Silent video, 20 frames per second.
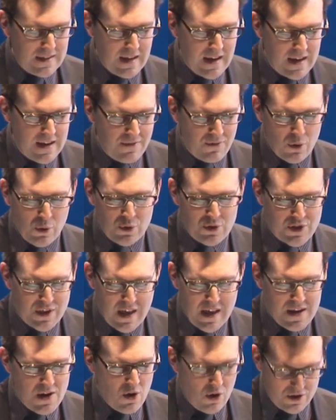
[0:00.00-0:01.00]
And of course
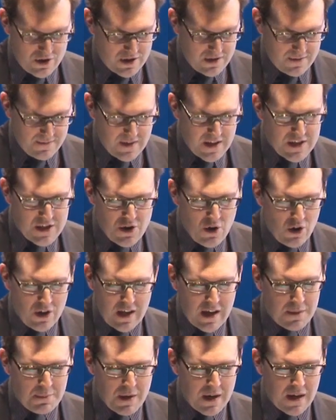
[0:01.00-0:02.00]
they're not. It's not
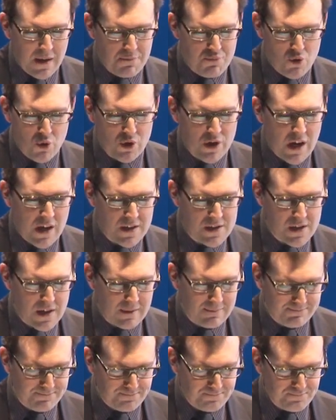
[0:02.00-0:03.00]
like being a broadcaster.